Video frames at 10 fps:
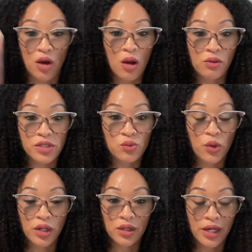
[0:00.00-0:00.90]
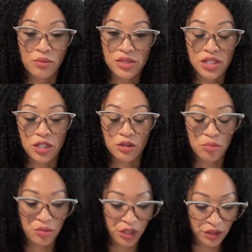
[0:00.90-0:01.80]
always wanted like a particular
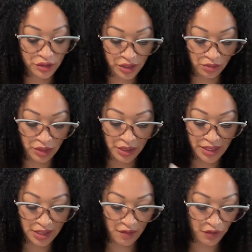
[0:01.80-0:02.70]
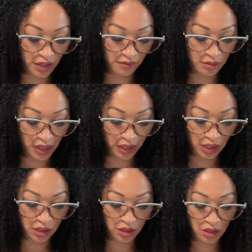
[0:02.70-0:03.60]
breed or something. That's not for everybody
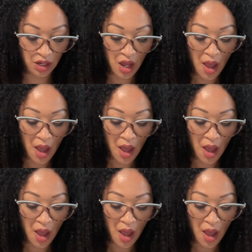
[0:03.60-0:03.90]
here.